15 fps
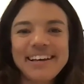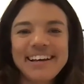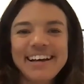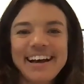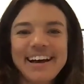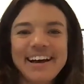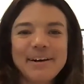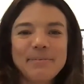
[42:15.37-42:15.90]

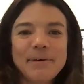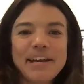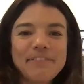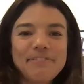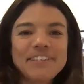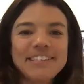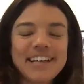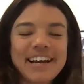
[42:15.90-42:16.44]
Um, and if
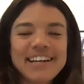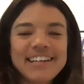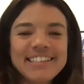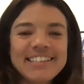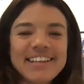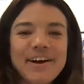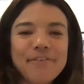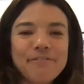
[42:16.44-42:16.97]
it does,
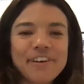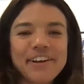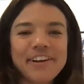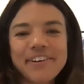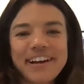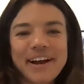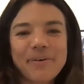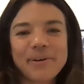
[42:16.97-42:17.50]
I'll figure
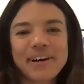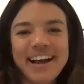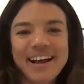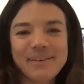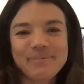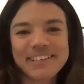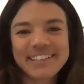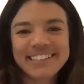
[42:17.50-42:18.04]
it out when it
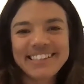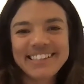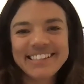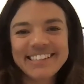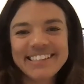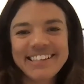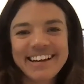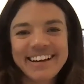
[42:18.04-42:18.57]
happens.
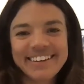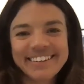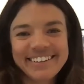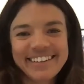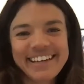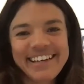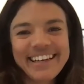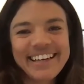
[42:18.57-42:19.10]
So
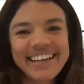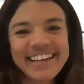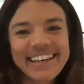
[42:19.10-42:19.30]
sure.